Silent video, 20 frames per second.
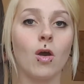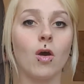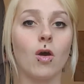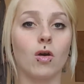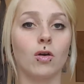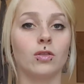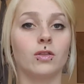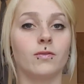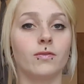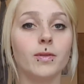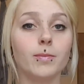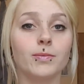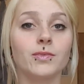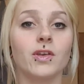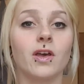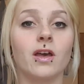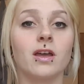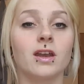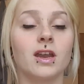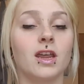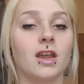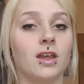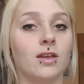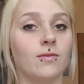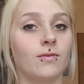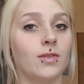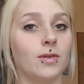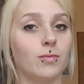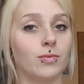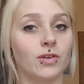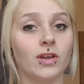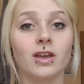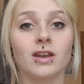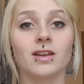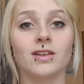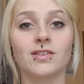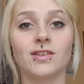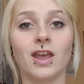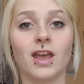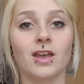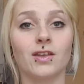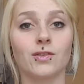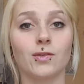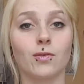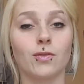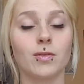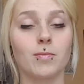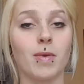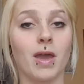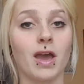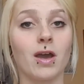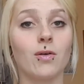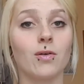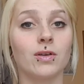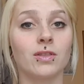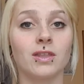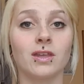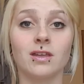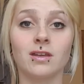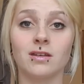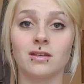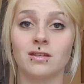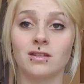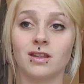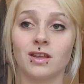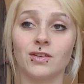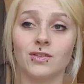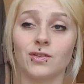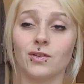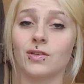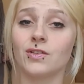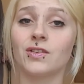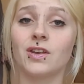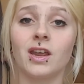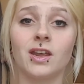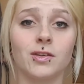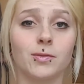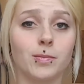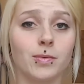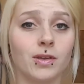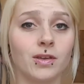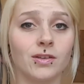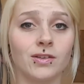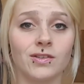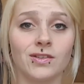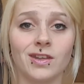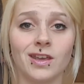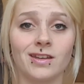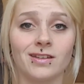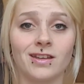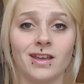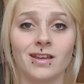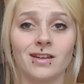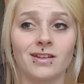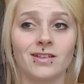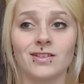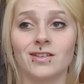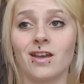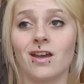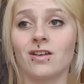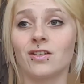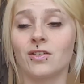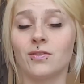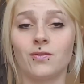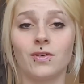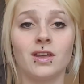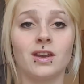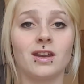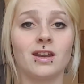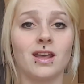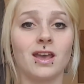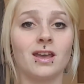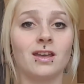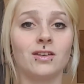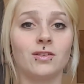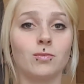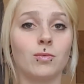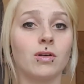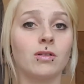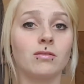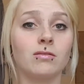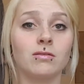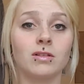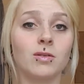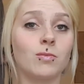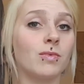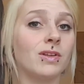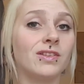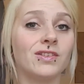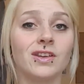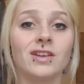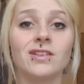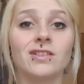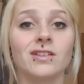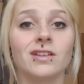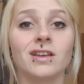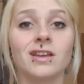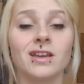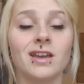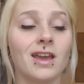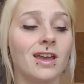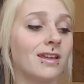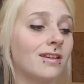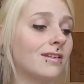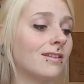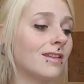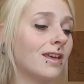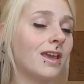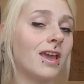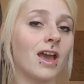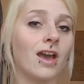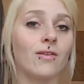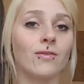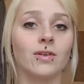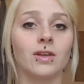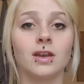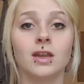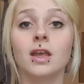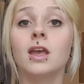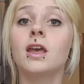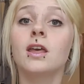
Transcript: On the flip side, if the protagonist has all the power, then there's no stakes because the antagonist can't defeat it and, well, it wins easily, and there you have it.